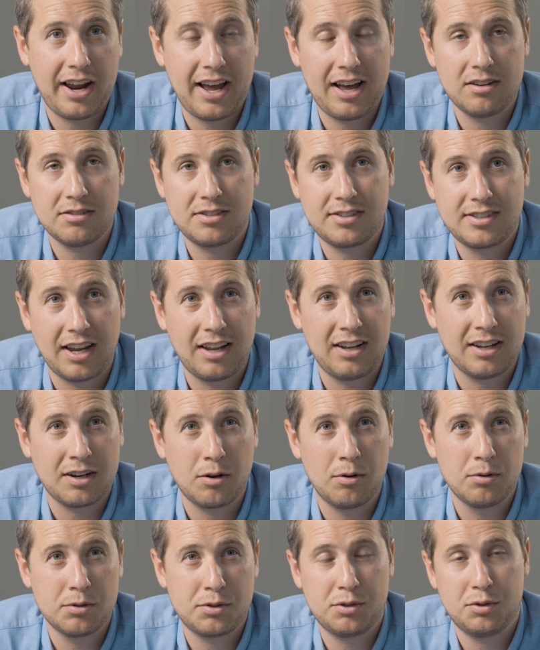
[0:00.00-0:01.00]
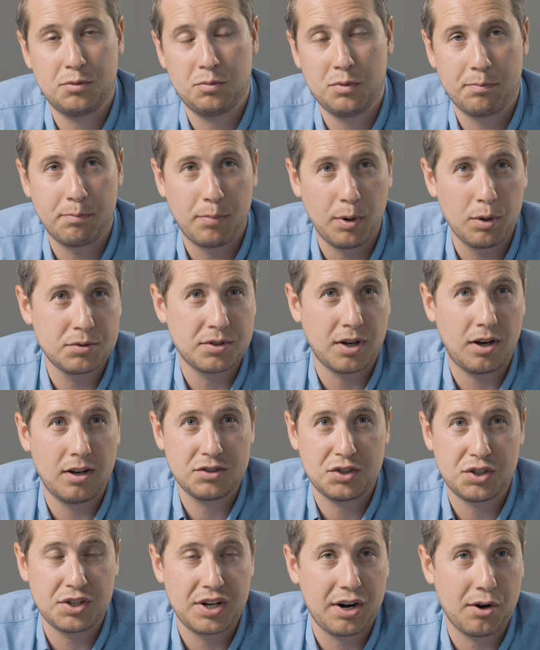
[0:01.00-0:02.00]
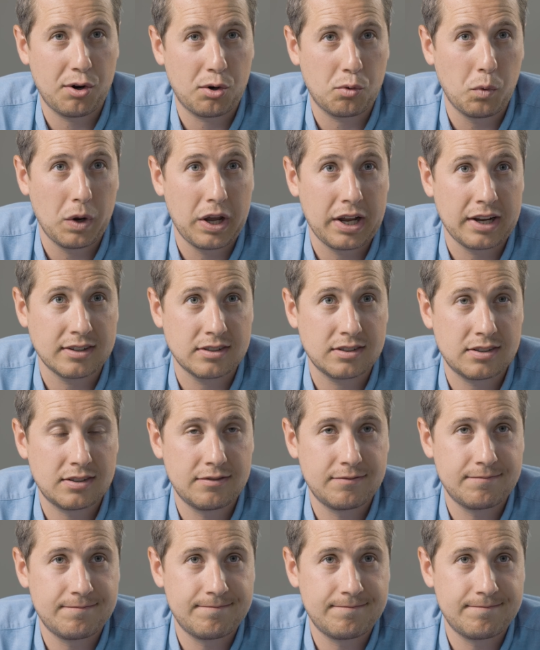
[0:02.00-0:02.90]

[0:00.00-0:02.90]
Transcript: out selling holsters with bolt-on generic wings.